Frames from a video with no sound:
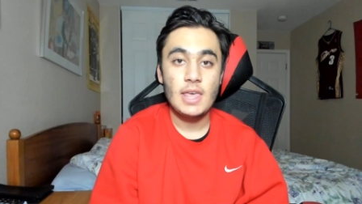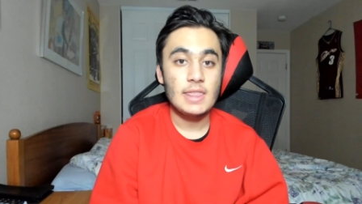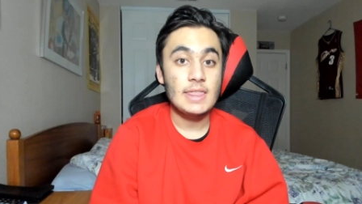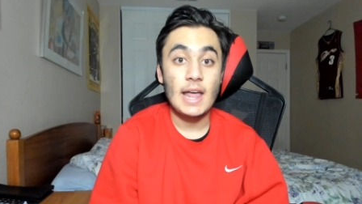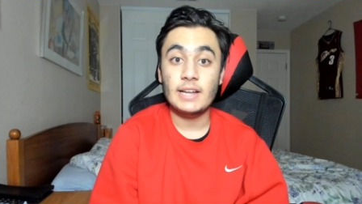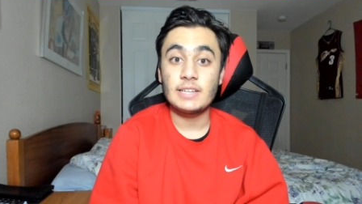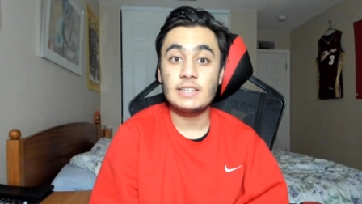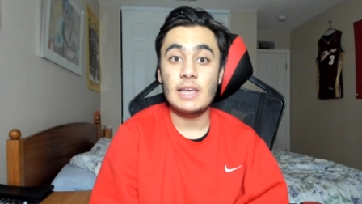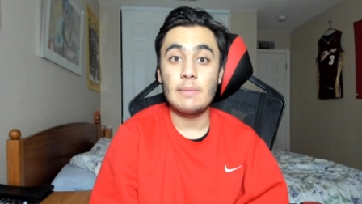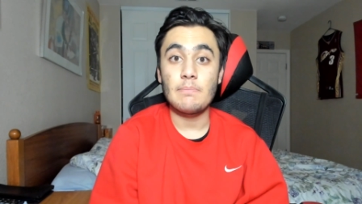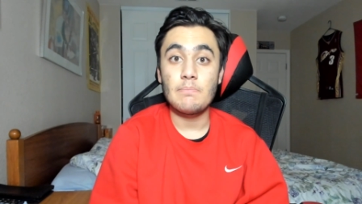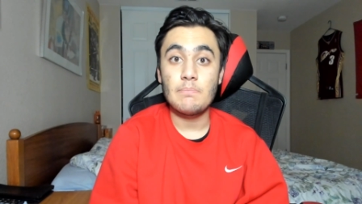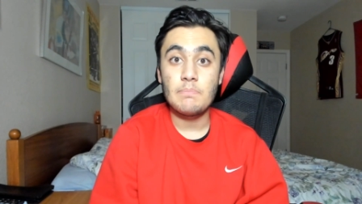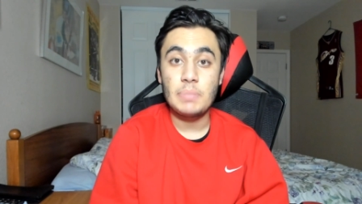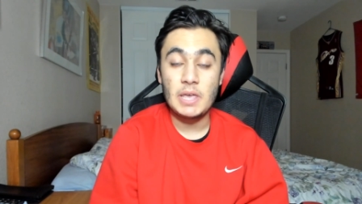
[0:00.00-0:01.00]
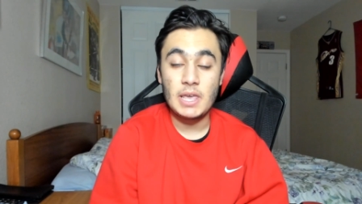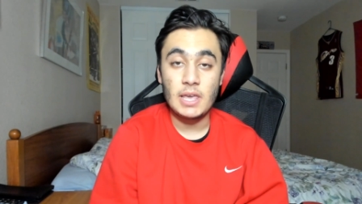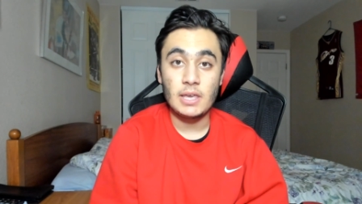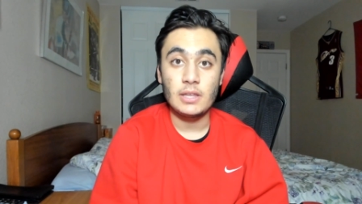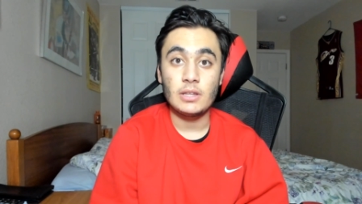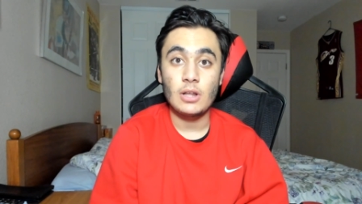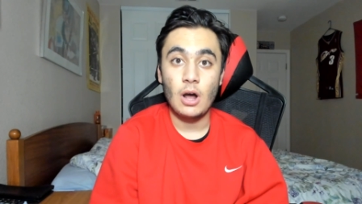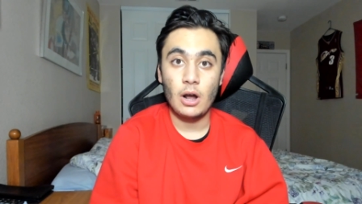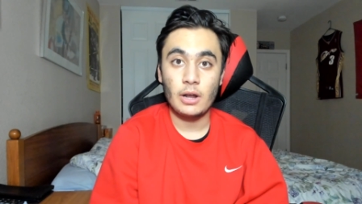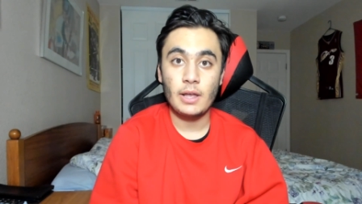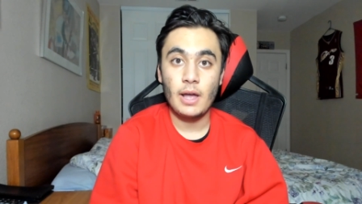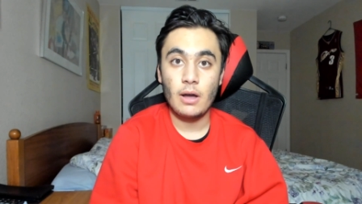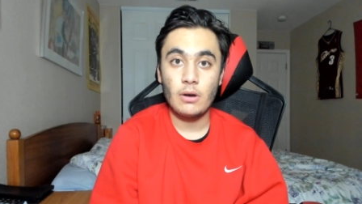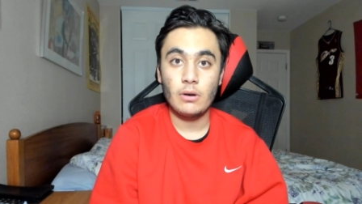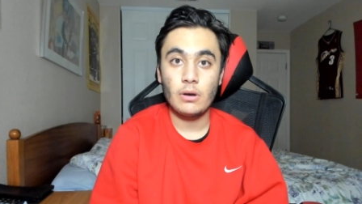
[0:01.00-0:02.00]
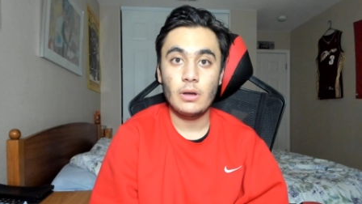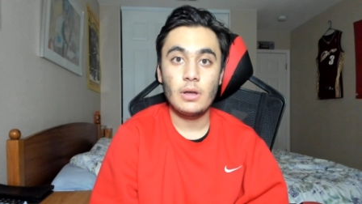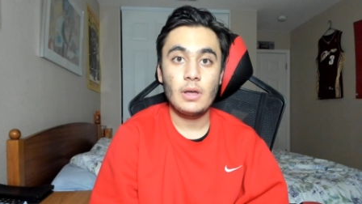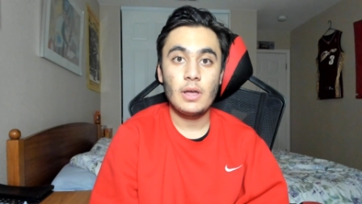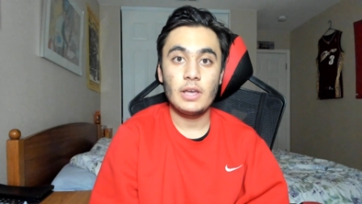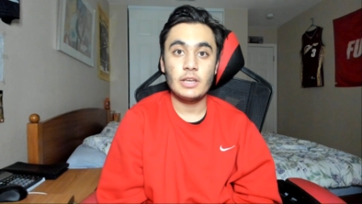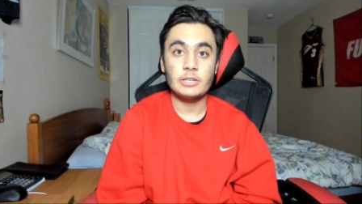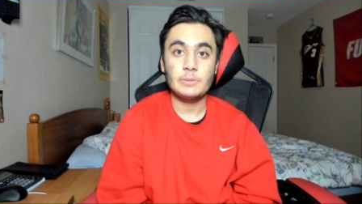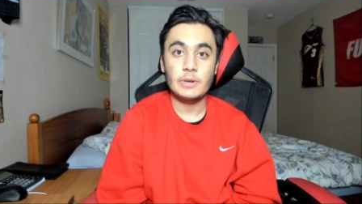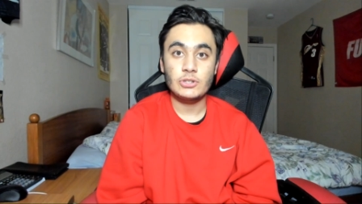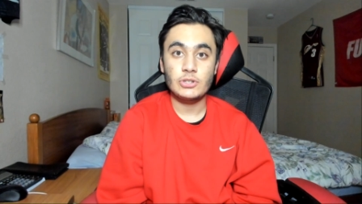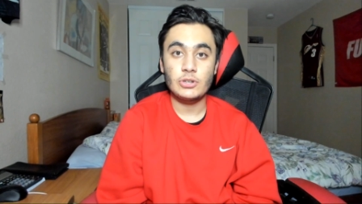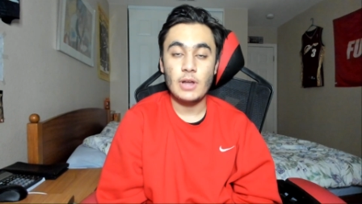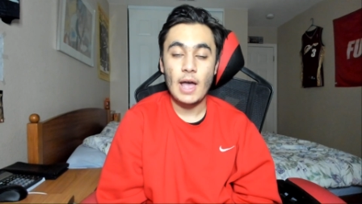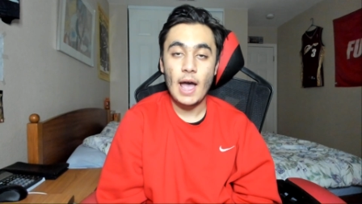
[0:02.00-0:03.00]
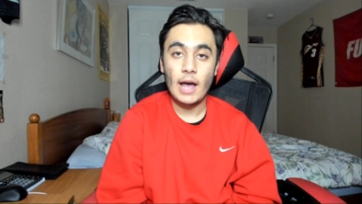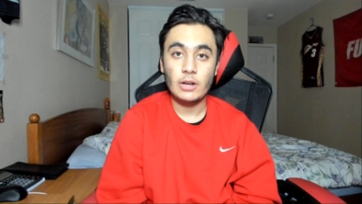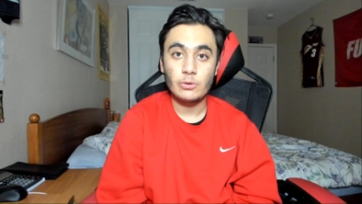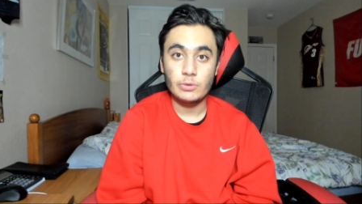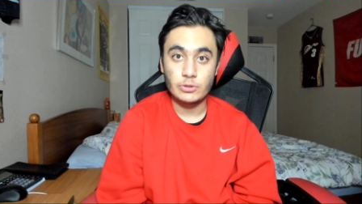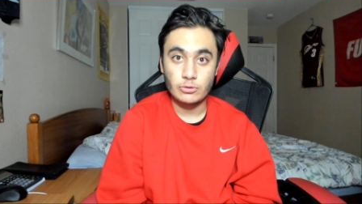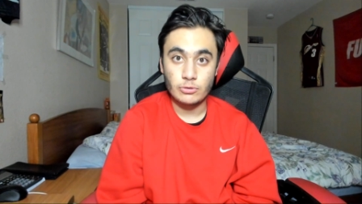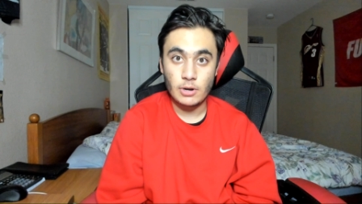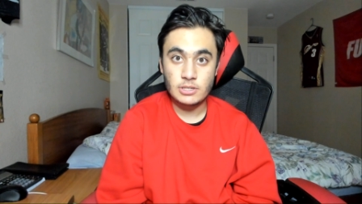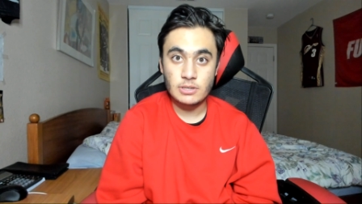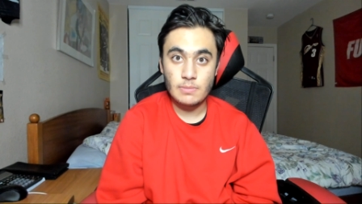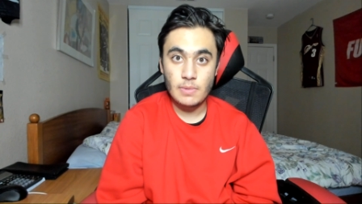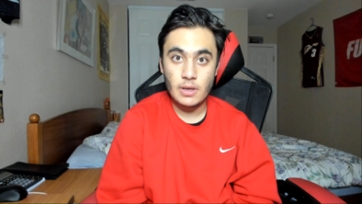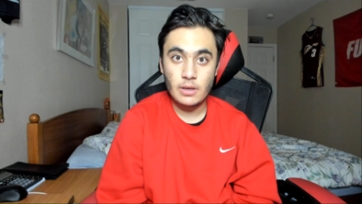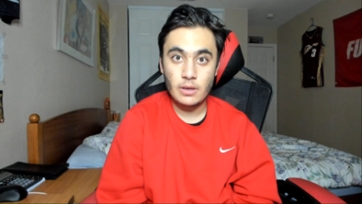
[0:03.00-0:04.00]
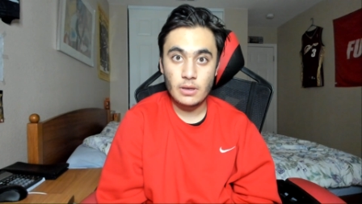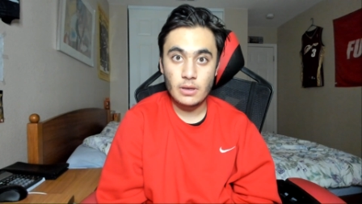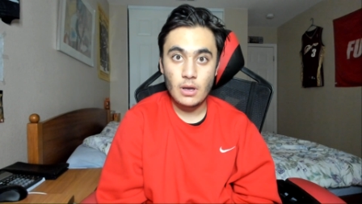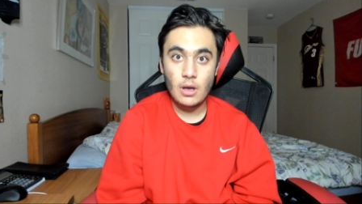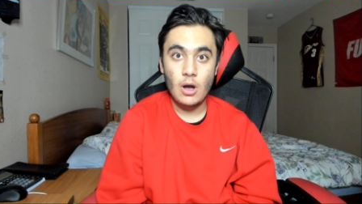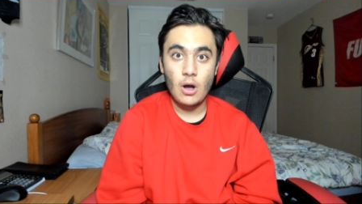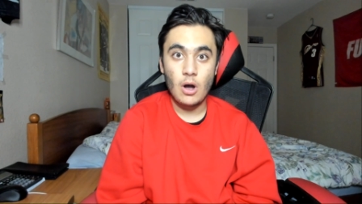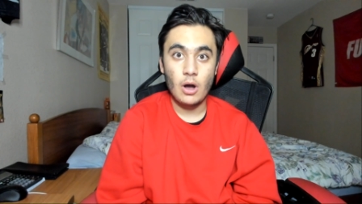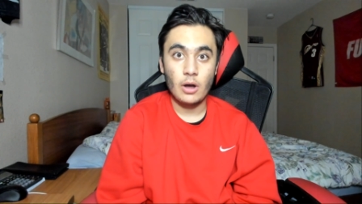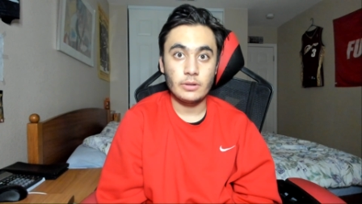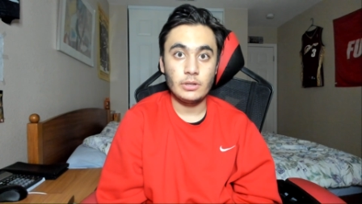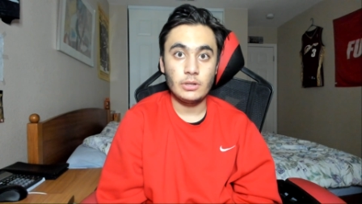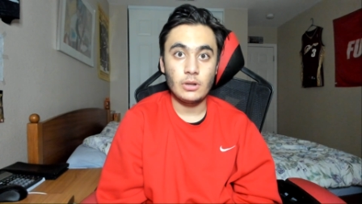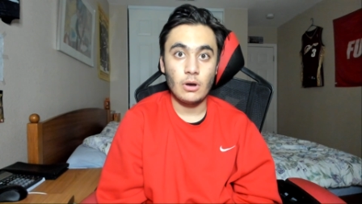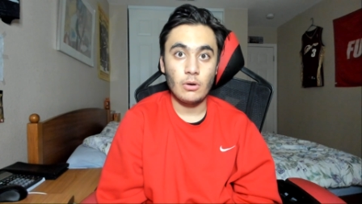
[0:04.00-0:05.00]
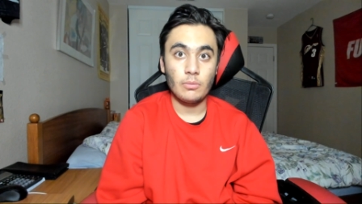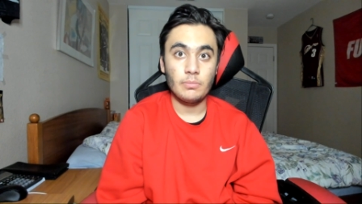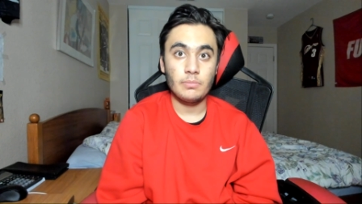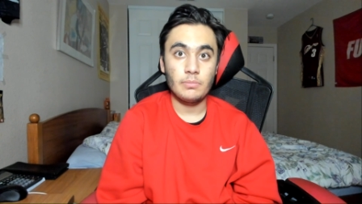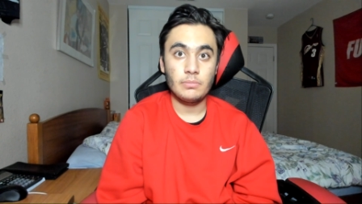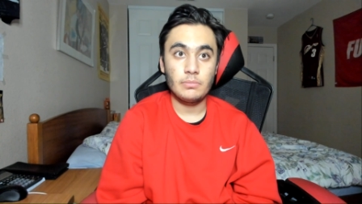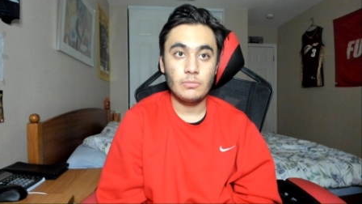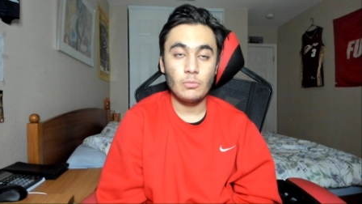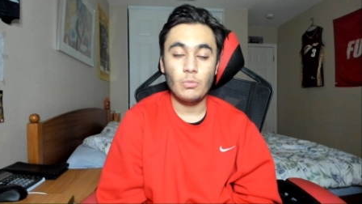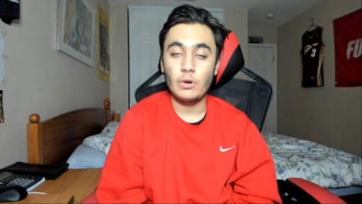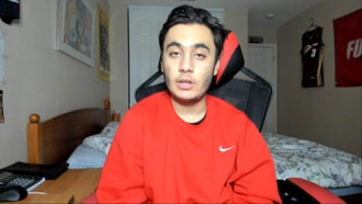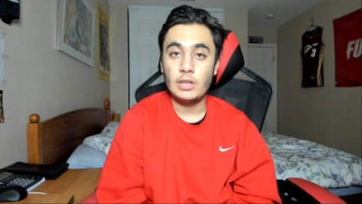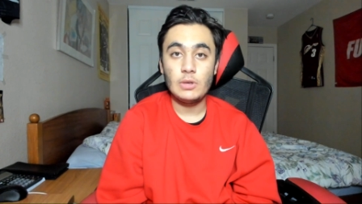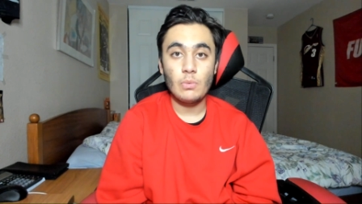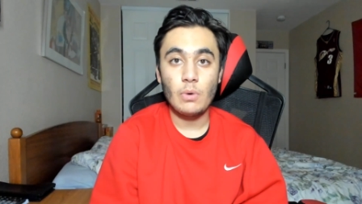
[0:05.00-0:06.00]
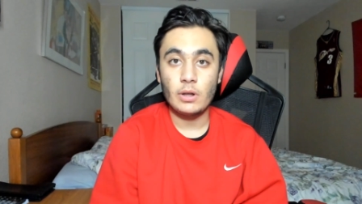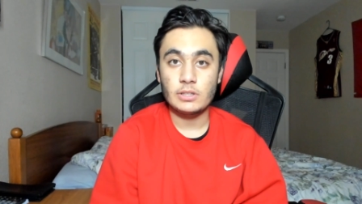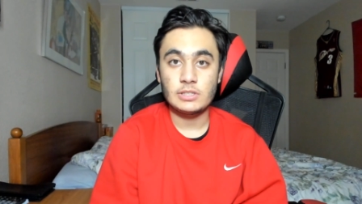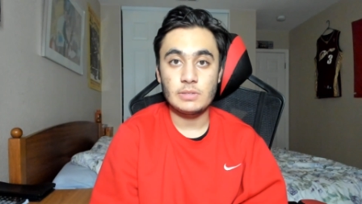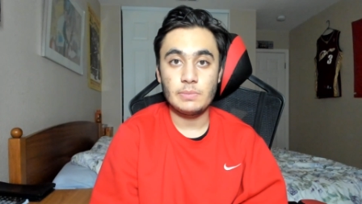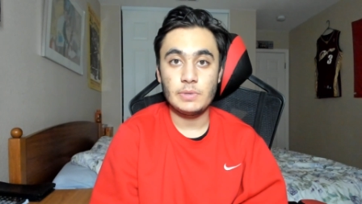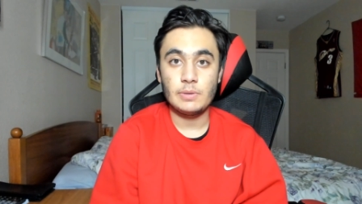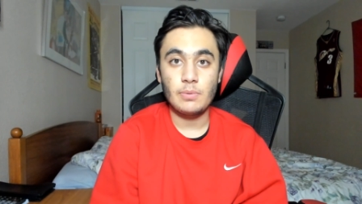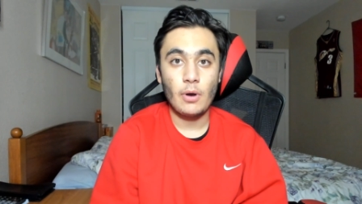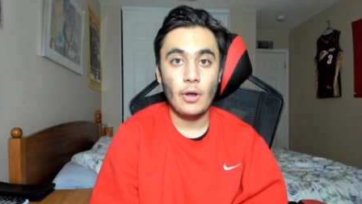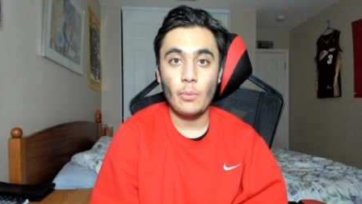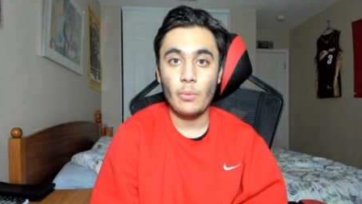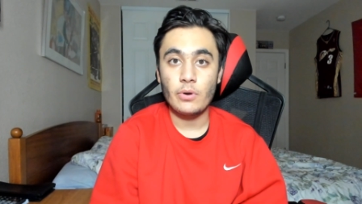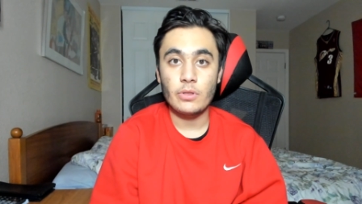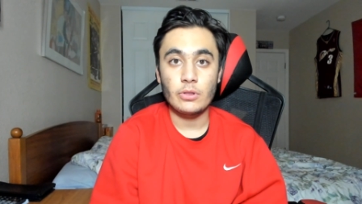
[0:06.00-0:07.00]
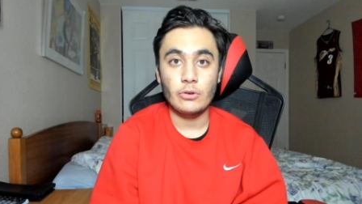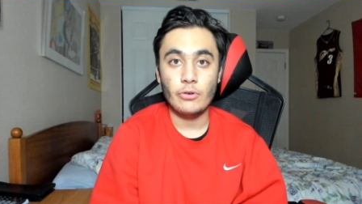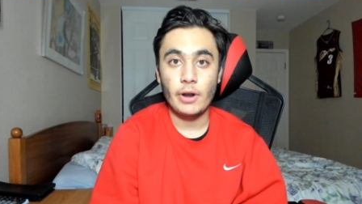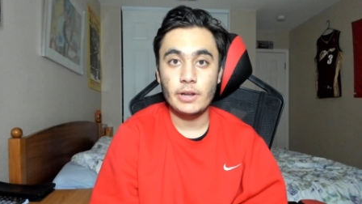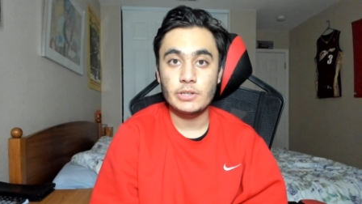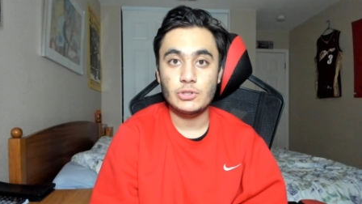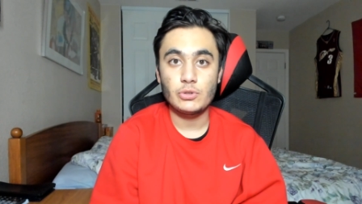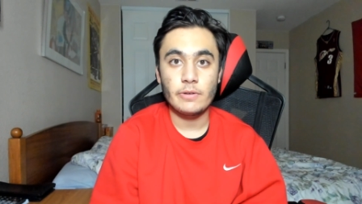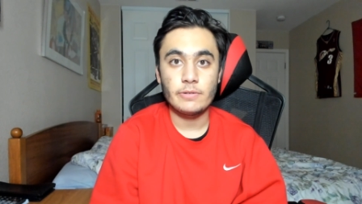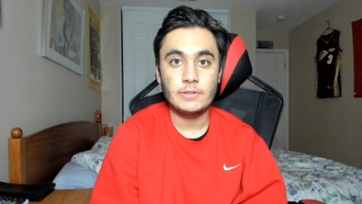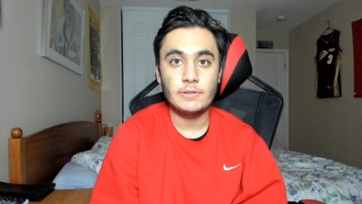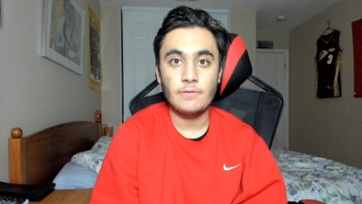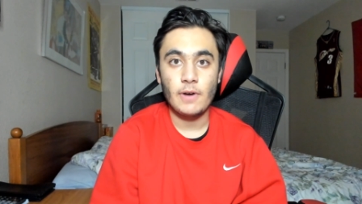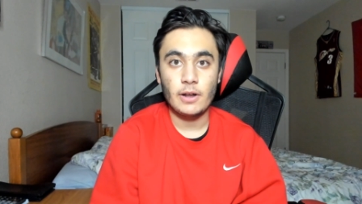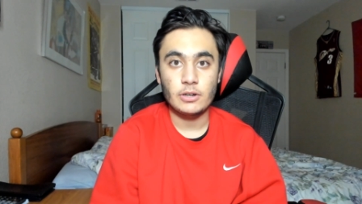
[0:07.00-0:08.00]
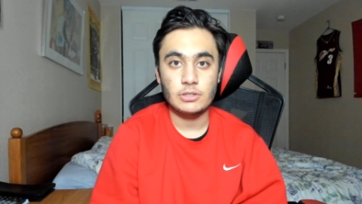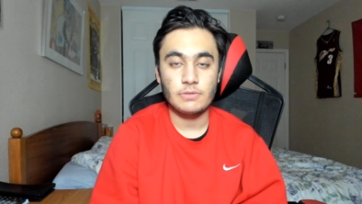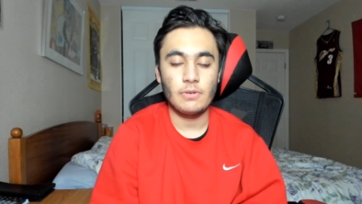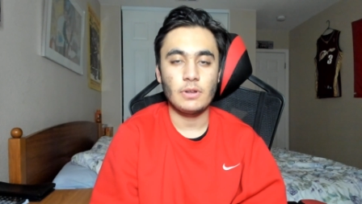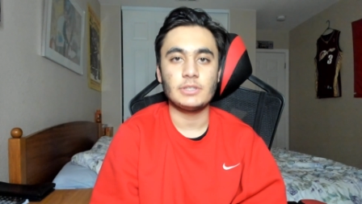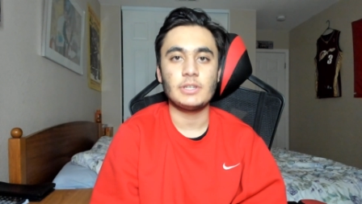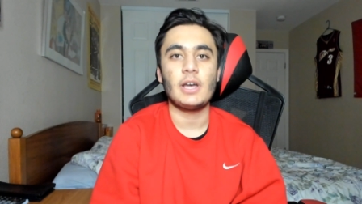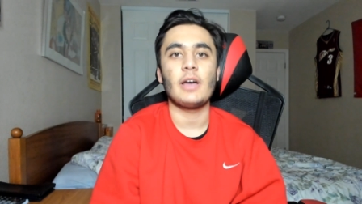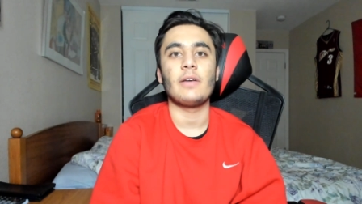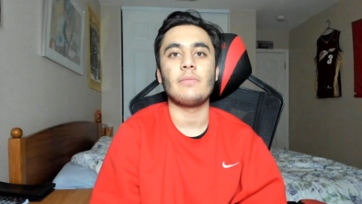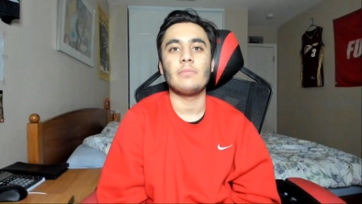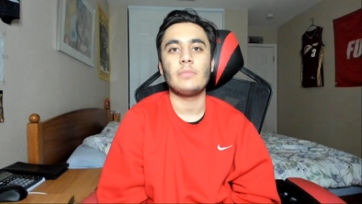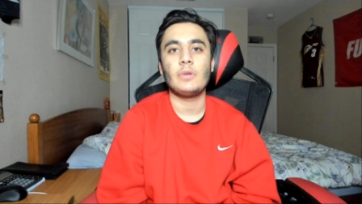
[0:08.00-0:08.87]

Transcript: That is a big knockout, especially to add to his resume on, you know, what he wants to be probably one of the greatest UFC fighters of all time.